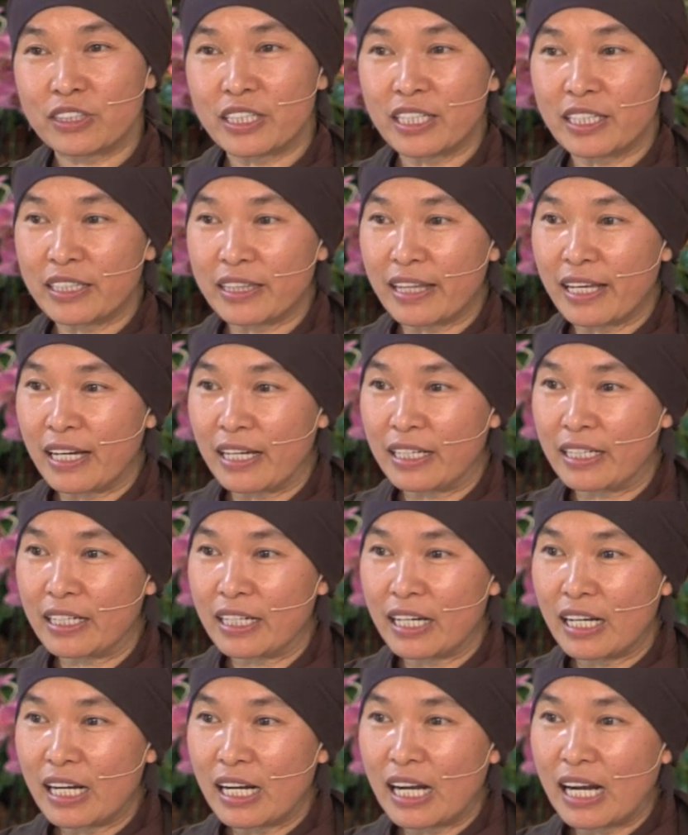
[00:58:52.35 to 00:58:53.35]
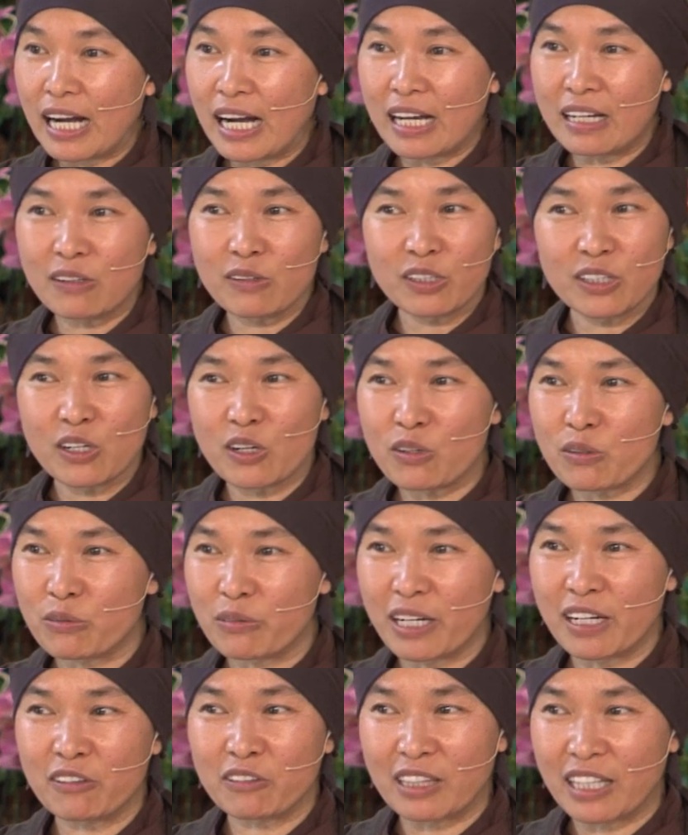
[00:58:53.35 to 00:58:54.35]
think that I would go
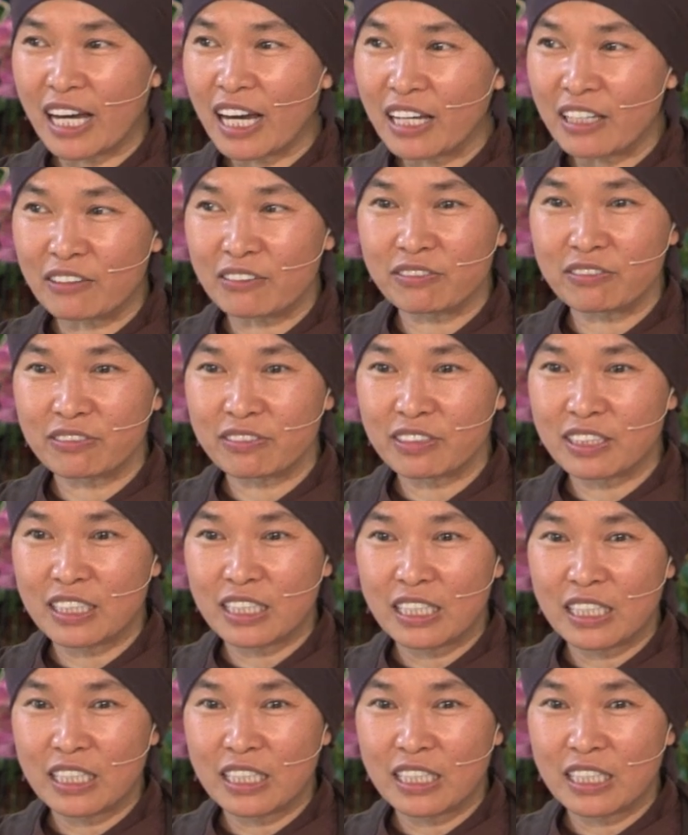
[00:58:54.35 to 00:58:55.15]
around life